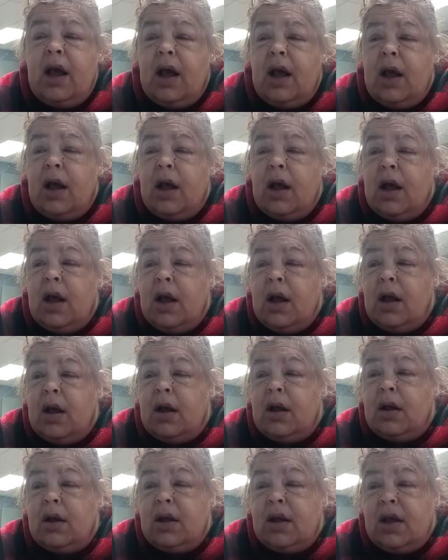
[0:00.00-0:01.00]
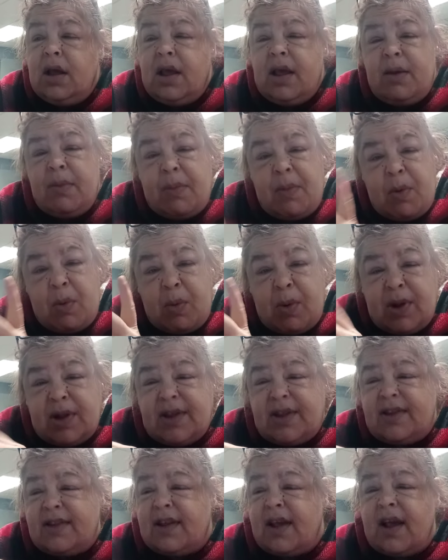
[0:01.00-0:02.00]
Give me
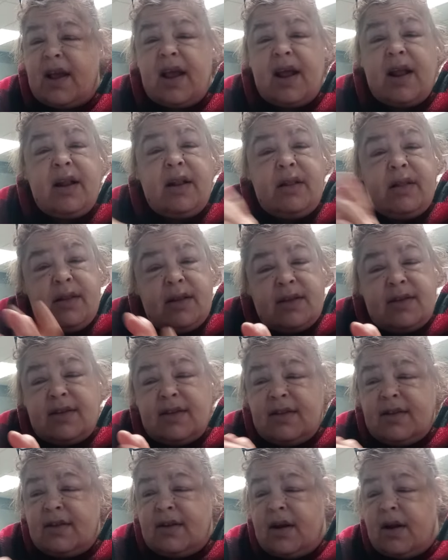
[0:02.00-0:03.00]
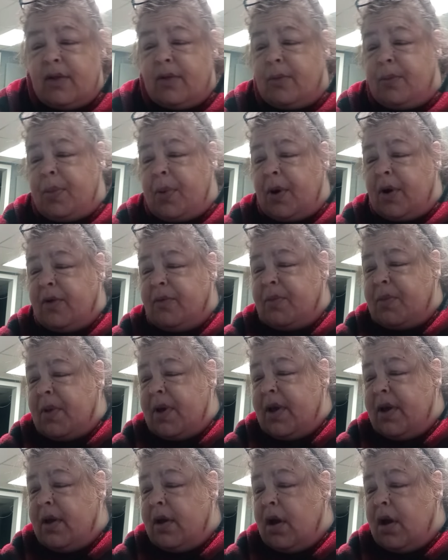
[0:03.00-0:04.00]
one second. This is another part of me.